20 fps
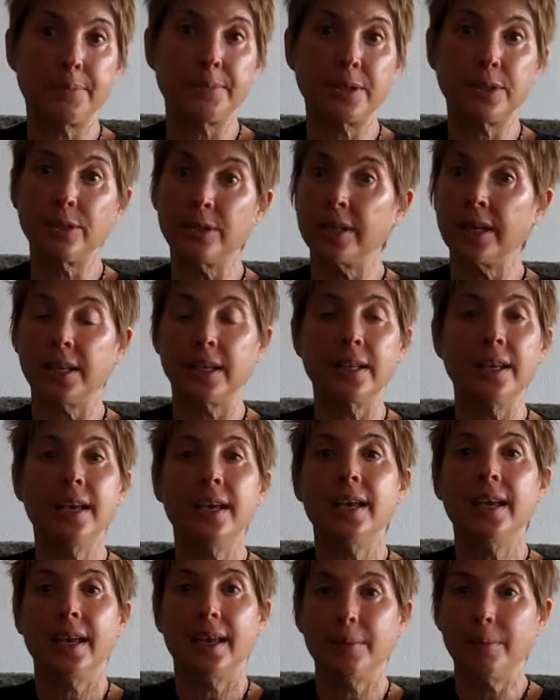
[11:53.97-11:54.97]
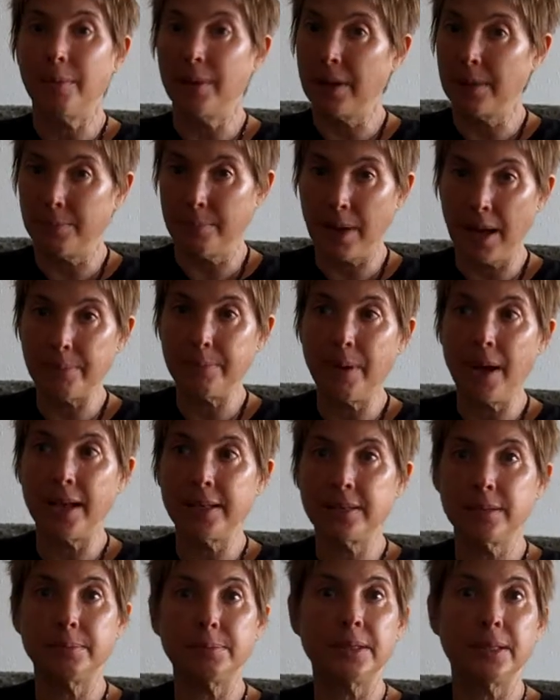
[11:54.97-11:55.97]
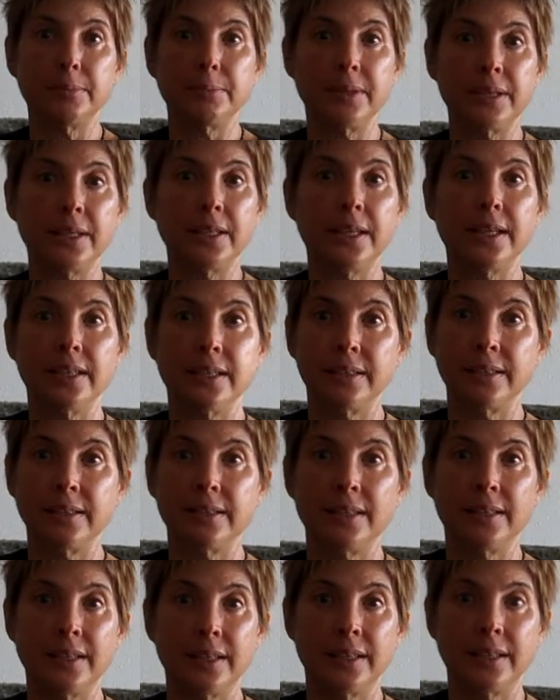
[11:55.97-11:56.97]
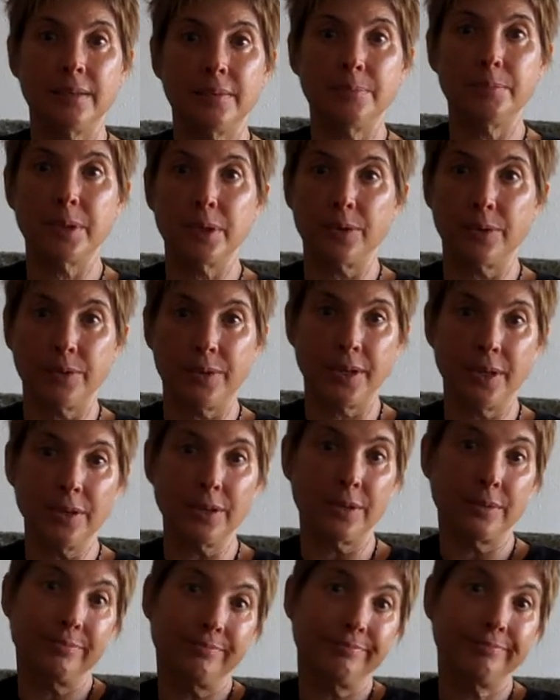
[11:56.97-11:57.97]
Absolutely, and it might possibly be in the bigger theater.